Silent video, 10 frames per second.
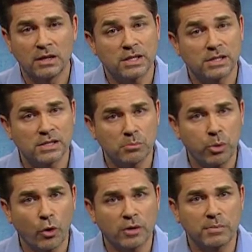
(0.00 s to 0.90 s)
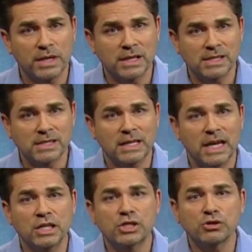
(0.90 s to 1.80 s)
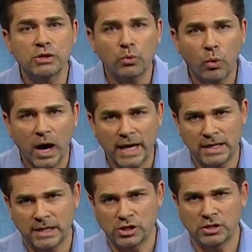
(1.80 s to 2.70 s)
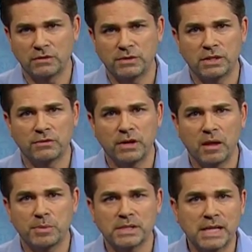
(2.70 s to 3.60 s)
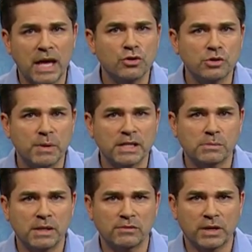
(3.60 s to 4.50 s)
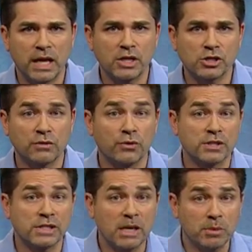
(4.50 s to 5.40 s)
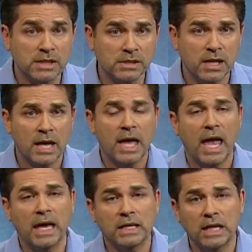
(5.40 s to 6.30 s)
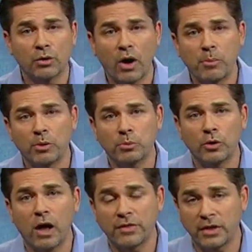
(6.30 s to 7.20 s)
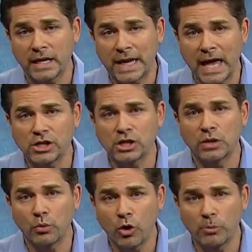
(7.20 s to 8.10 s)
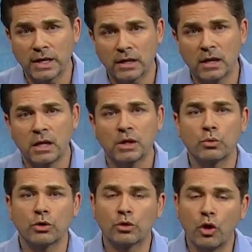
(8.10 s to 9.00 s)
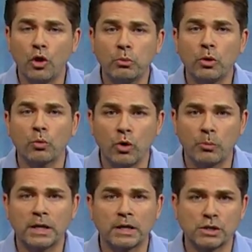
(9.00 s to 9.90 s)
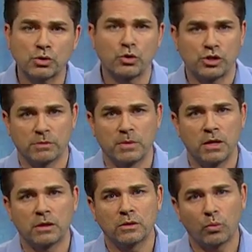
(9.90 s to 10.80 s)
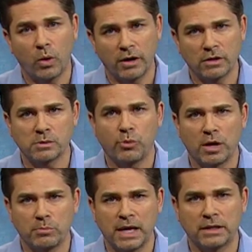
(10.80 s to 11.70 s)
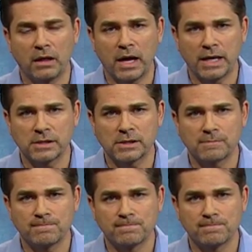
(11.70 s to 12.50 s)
This is important because it's an industry wide initiative to develop a standards based specification for seamless and interoperable authentication and roaming through a global roaming consortium the Wireless Broadband Alliance.